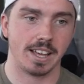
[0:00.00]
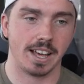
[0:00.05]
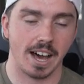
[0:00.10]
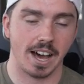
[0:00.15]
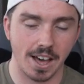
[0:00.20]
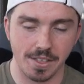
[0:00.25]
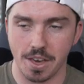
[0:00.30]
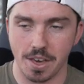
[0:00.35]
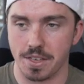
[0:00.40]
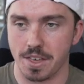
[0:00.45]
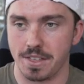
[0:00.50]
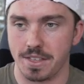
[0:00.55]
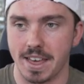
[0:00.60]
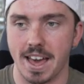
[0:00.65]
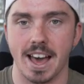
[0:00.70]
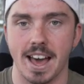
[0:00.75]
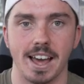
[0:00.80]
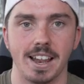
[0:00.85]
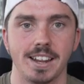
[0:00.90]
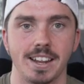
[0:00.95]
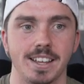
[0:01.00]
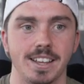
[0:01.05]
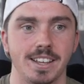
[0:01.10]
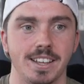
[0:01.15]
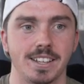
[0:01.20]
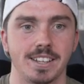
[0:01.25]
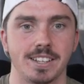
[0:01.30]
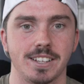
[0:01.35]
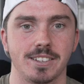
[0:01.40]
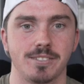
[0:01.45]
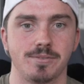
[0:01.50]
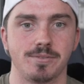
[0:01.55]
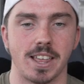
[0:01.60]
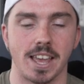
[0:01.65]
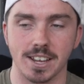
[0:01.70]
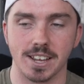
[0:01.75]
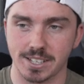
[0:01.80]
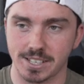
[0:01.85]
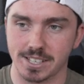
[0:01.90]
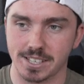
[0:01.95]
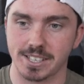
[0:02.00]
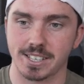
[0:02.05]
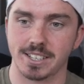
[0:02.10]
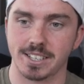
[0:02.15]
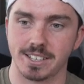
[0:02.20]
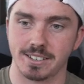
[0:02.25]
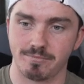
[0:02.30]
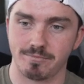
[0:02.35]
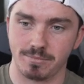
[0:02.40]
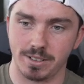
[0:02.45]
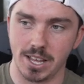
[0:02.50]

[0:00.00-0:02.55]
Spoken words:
Other than that, thanks.